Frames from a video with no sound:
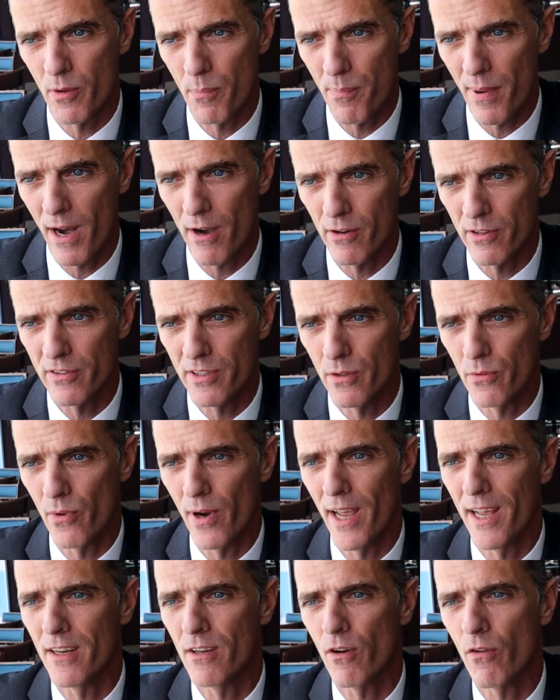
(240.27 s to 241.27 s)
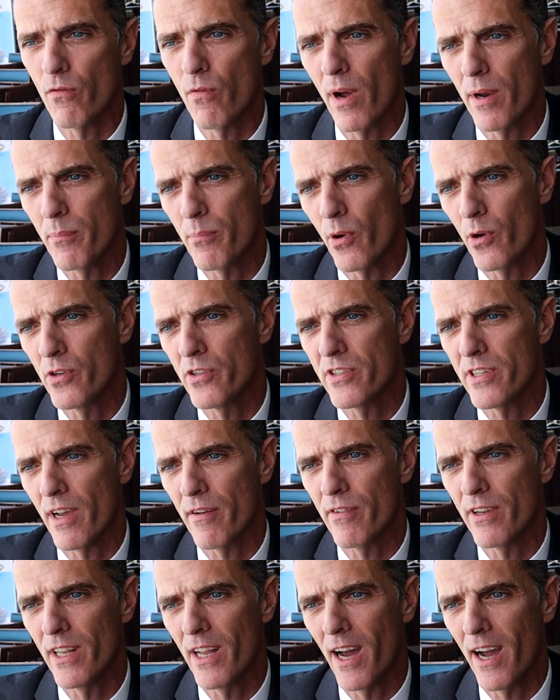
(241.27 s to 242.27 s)
the parity rate of
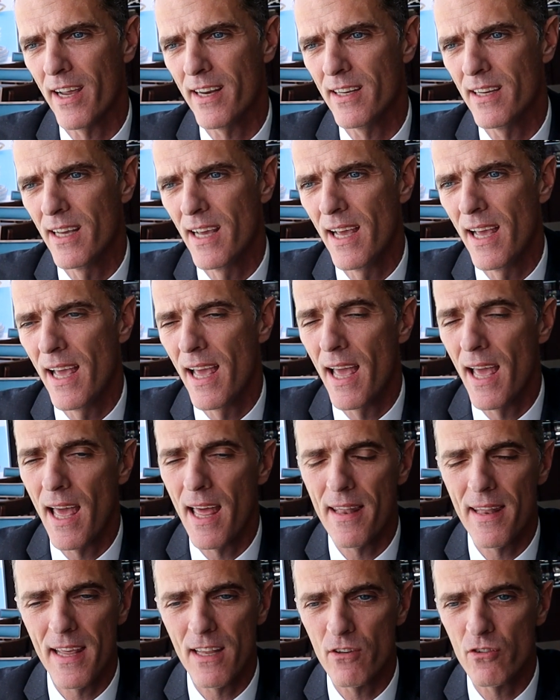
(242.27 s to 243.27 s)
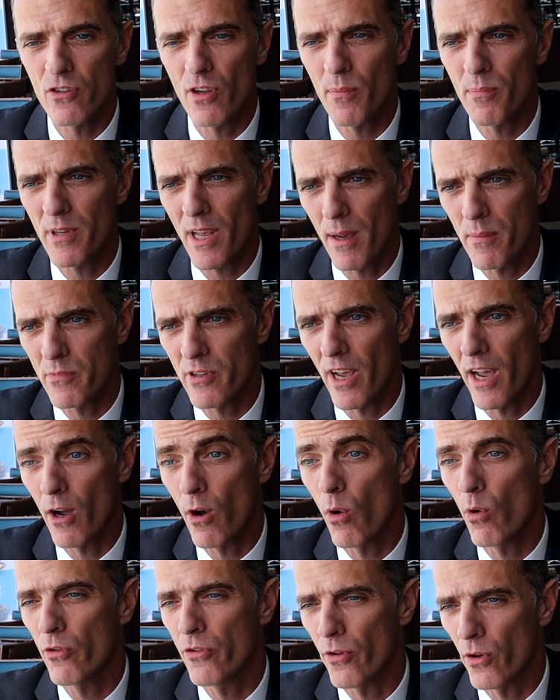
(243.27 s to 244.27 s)
1.79. And then sometimes I
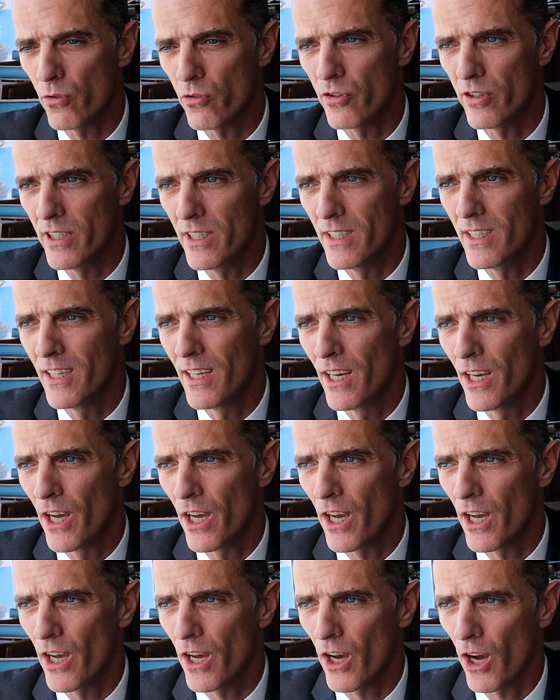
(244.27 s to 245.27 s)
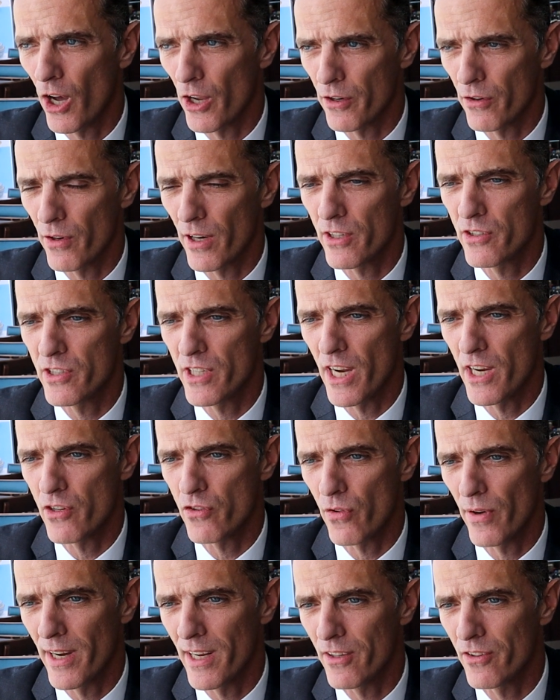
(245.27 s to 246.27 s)
also see other
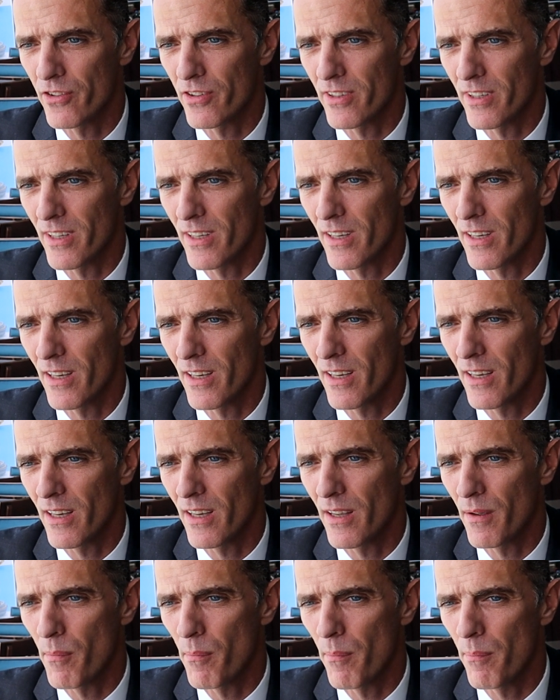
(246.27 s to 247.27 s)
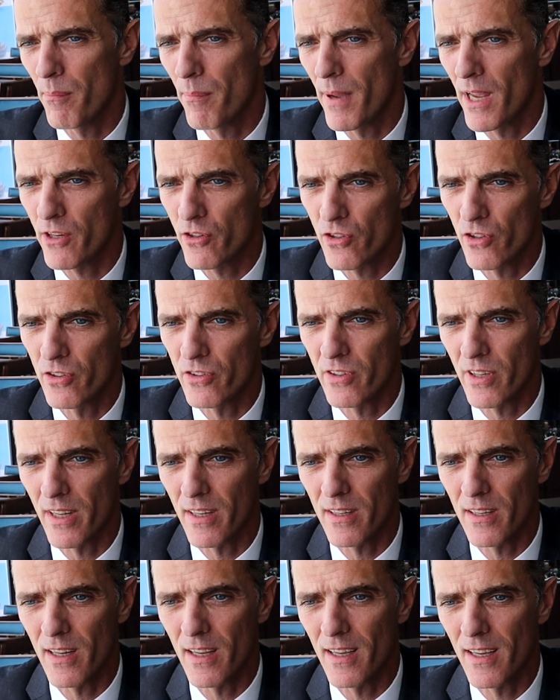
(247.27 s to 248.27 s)
exchange rates mentioned,
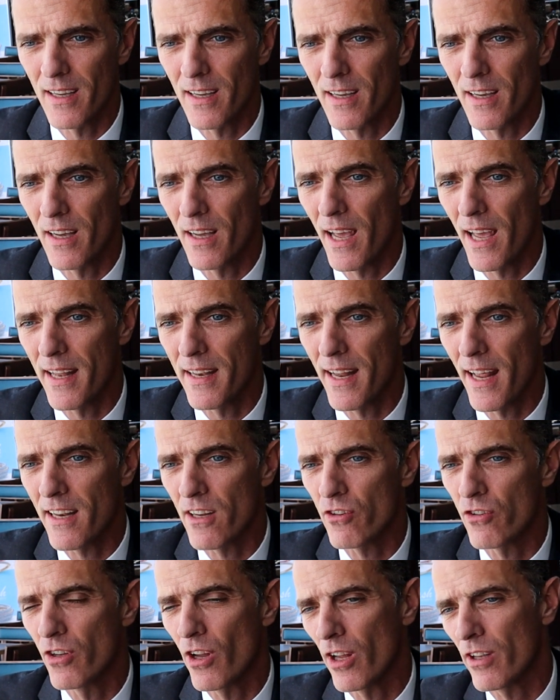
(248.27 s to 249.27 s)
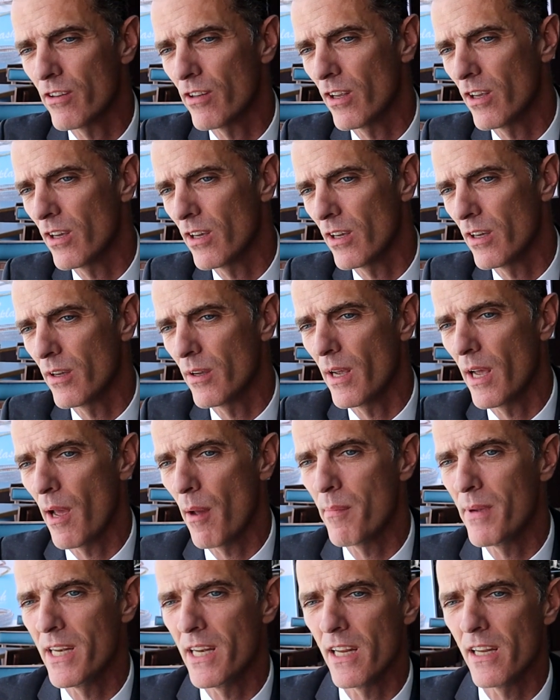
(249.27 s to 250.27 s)
and that is not,
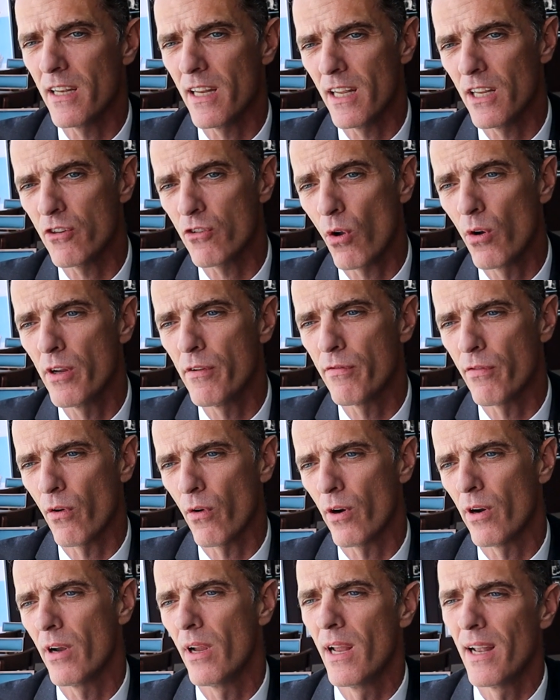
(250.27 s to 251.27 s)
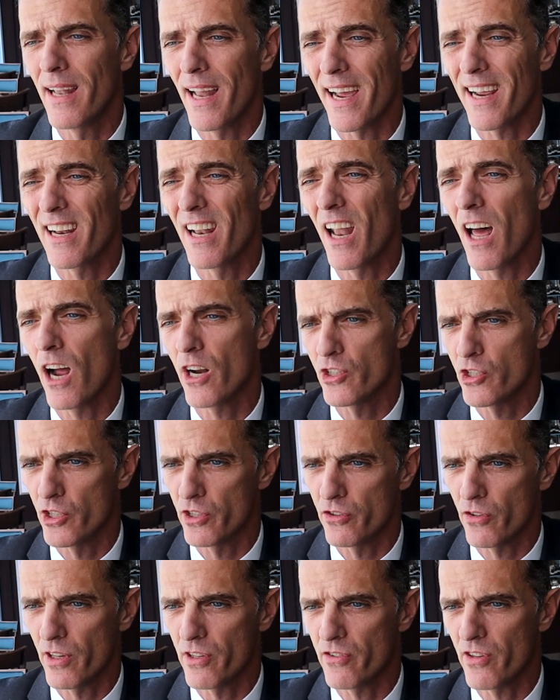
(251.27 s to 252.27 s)
it's only for like larger
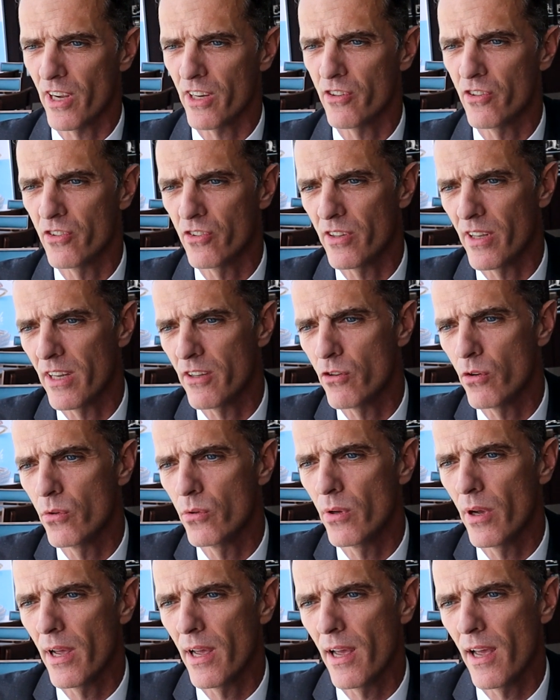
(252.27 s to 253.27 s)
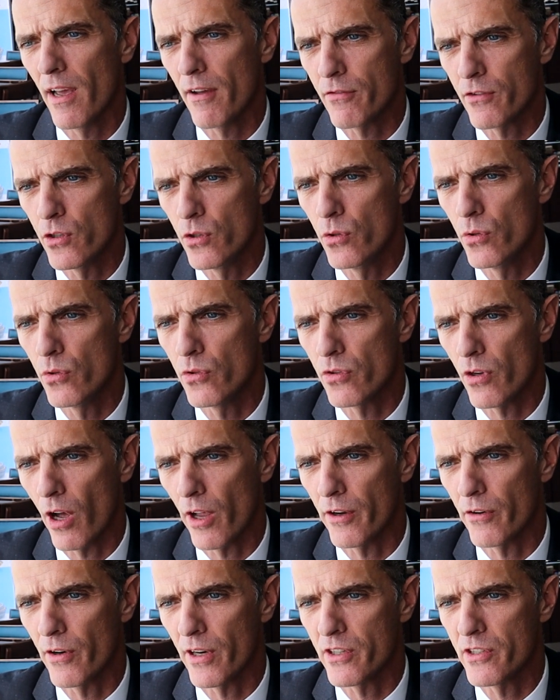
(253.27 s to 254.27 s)
transactions that you have to use
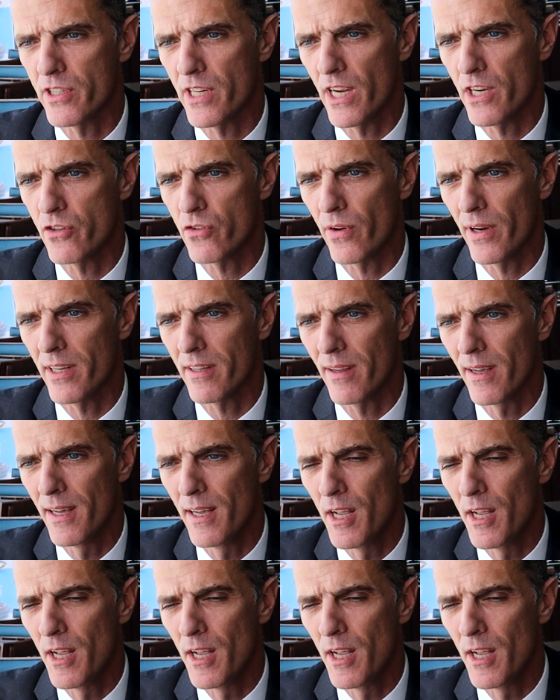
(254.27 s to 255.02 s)
other exchange rate.